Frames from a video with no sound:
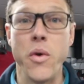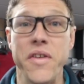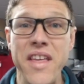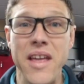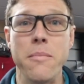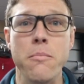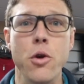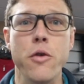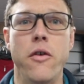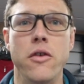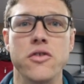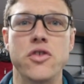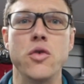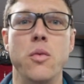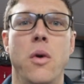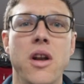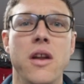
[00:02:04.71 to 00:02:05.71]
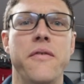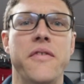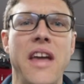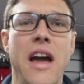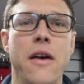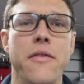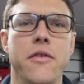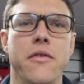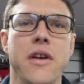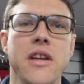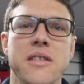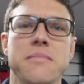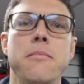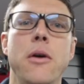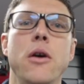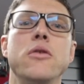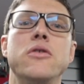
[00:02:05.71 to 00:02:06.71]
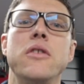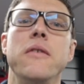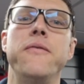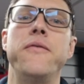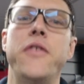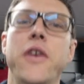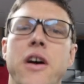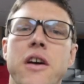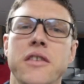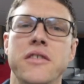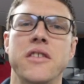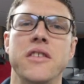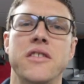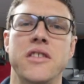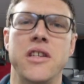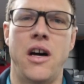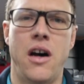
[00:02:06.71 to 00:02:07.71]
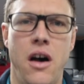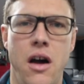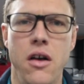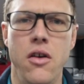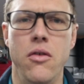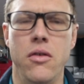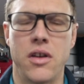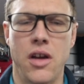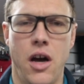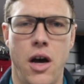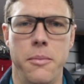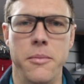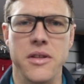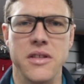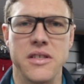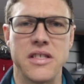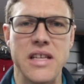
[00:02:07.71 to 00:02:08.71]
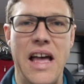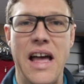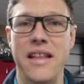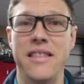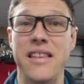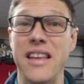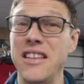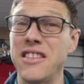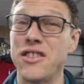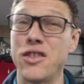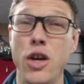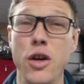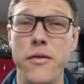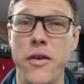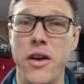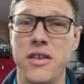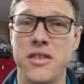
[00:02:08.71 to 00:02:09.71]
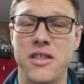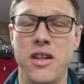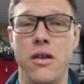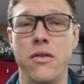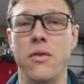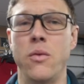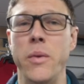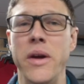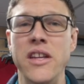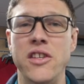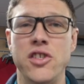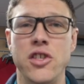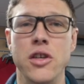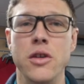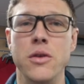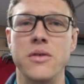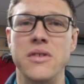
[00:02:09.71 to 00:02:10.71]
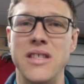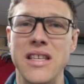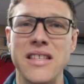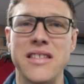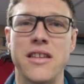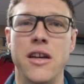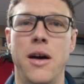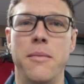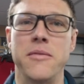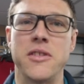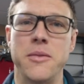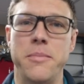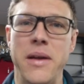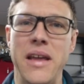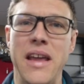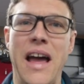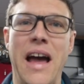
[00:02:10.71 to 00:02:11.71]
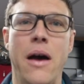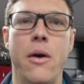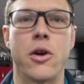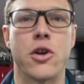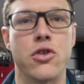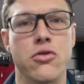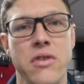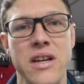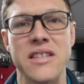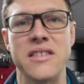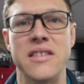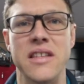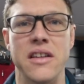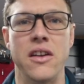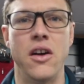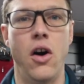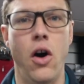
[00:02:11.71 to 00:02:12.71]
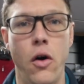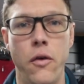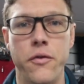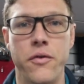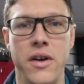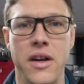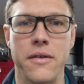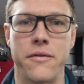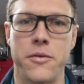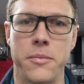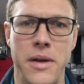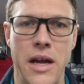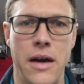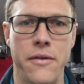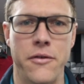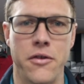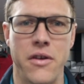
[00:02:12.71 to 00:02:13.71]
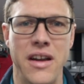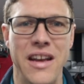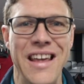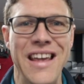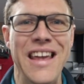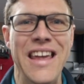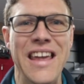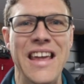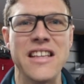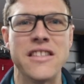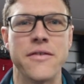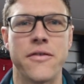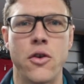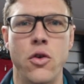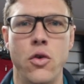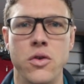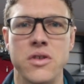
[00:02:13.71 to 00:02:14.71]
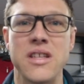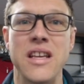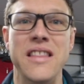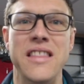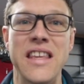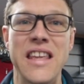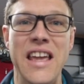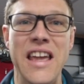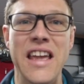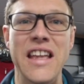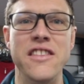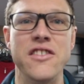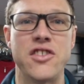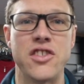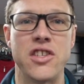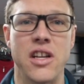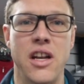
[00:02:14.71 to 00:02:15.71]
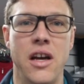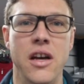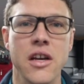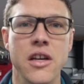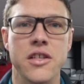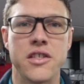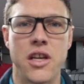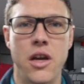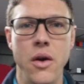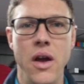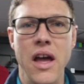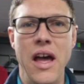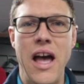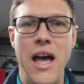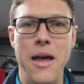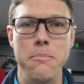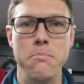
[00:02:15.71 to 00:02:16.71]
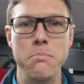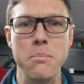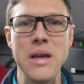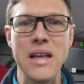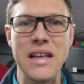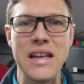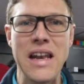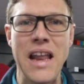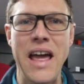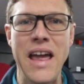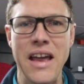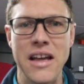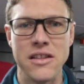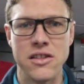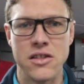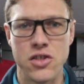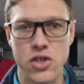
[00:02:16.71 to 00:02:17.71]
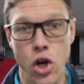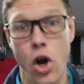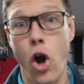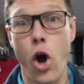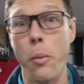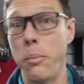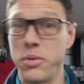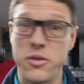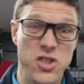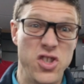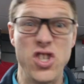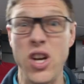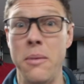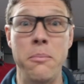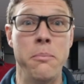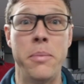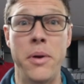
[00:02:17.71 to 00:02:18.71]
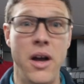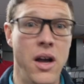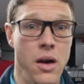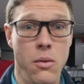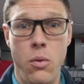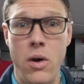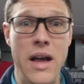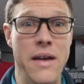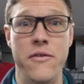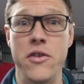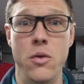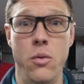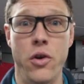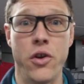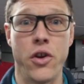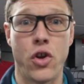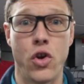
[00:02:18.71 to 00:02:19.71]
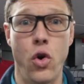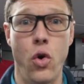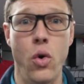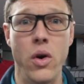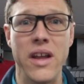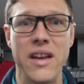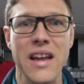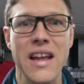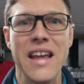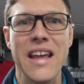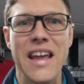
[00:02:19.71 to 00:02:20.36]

We then move on to one of Galvin Green's most versatile garments, and it's so versatile that we choose this garment to be our crested offering from Galvin Green. It is, of course, the Insular, so a mid-layer top, jumper, whatever you want to call it.